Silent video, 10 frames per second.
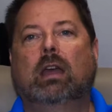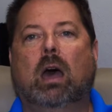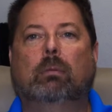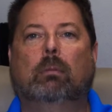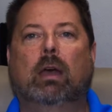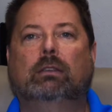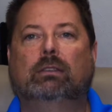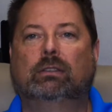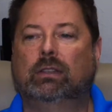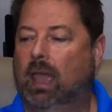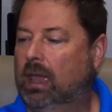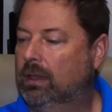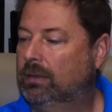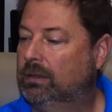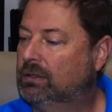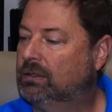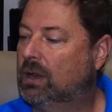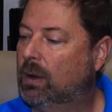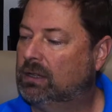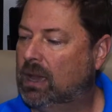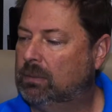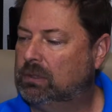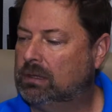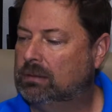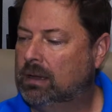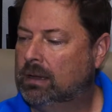compromises, and this is no exception.